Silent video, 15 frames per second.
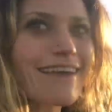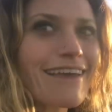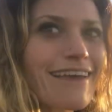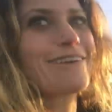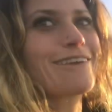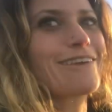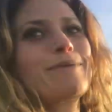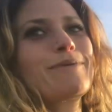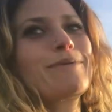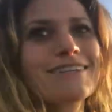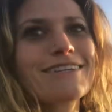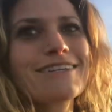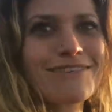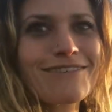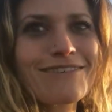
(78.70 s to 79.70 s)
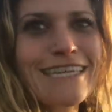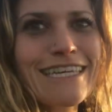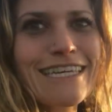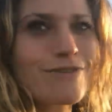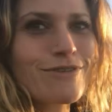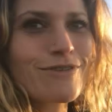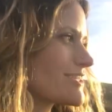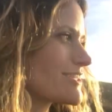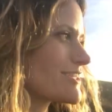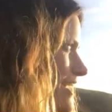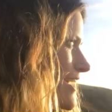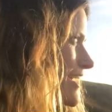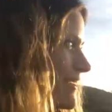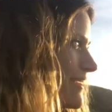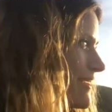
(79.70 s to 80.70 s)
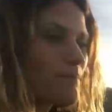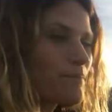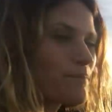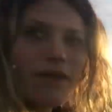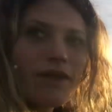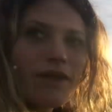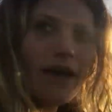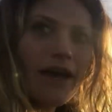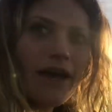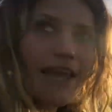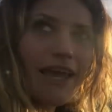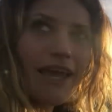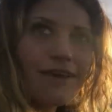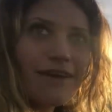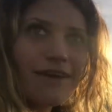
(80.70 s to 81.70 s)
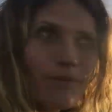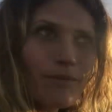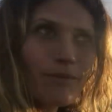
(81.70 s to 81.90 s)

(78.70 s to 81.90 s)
thank you, because really it was just like I